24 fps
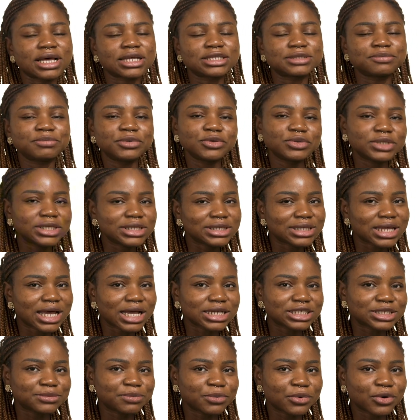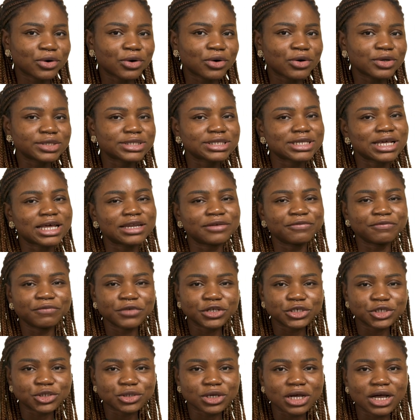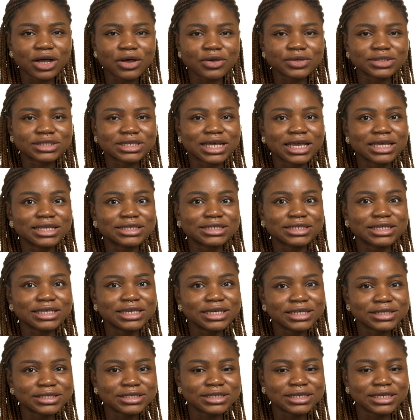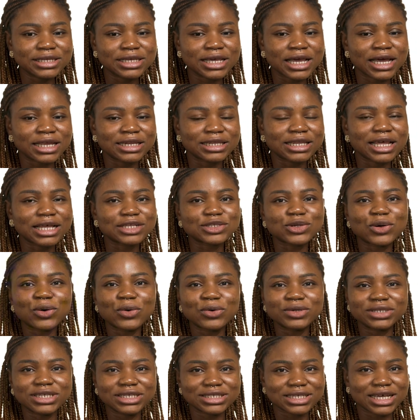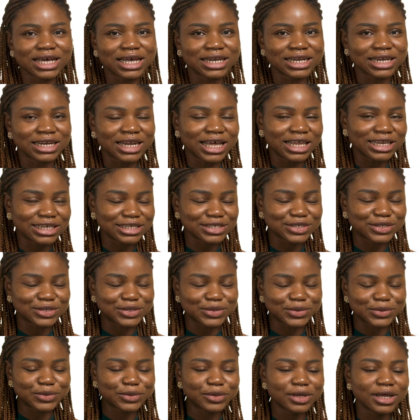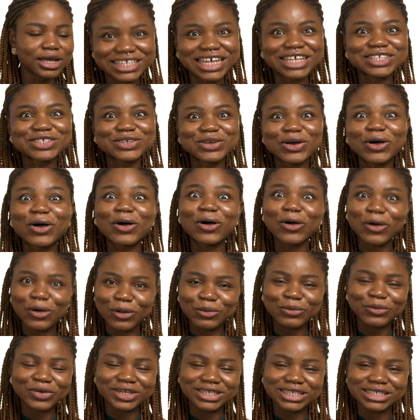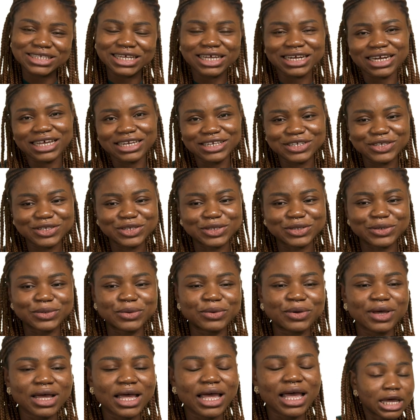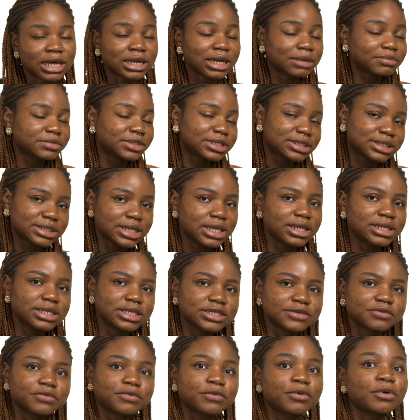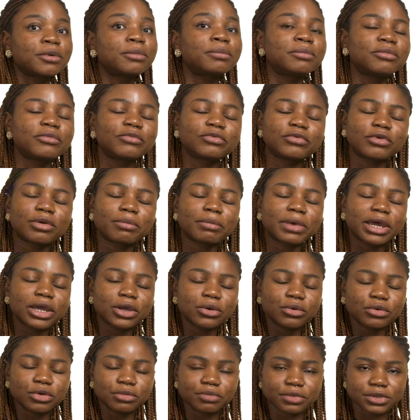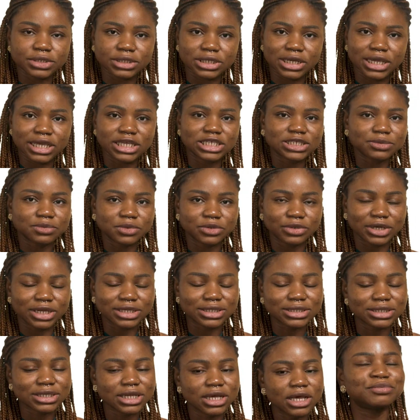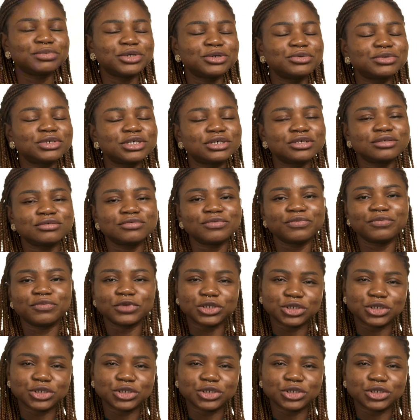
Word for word: that building dashboards and visuals that it's easy and that's all data analysts do. That's not all what data analysts do. And I'm saying this from, from my own personal experience. Building